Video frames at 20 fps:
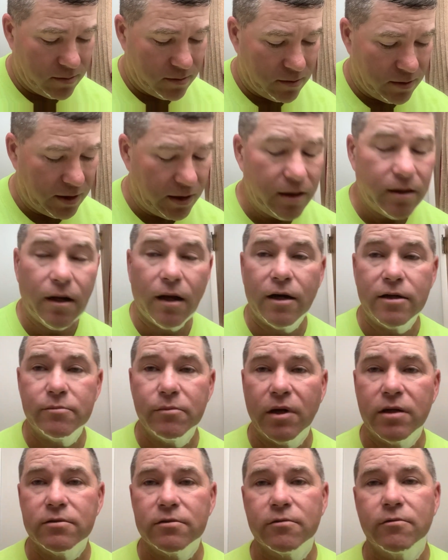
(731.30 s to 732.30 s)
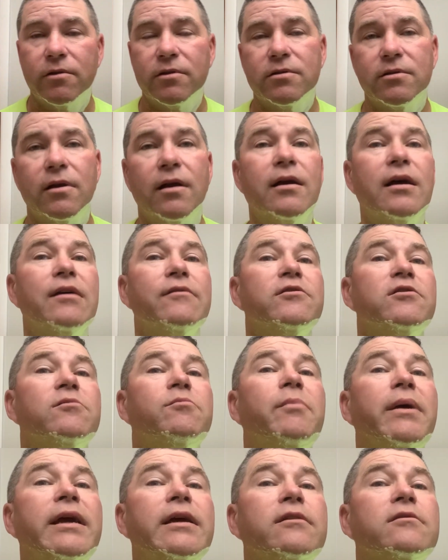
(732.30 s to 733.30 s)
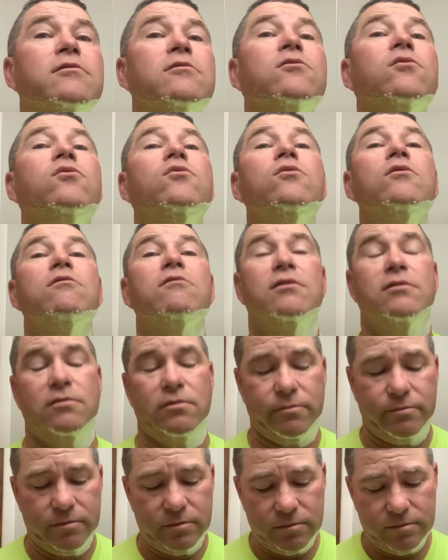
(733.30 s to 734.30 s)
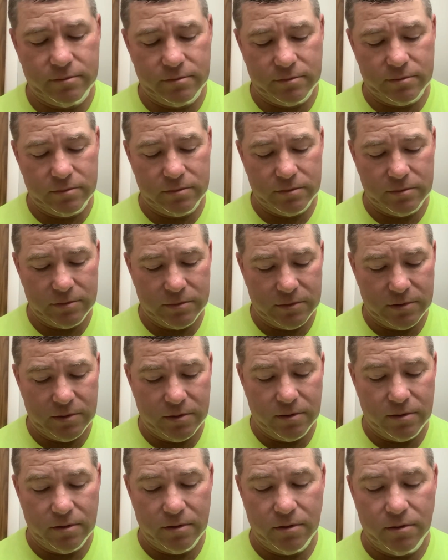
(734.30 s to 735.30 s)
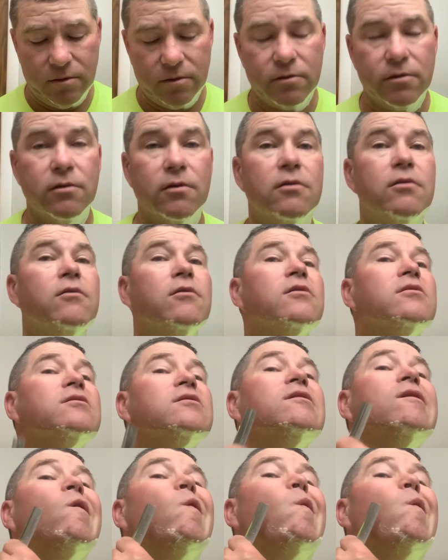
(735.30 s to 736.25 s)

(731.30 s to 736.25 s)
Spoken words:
Elon Musk wants to have space tourism. So of course,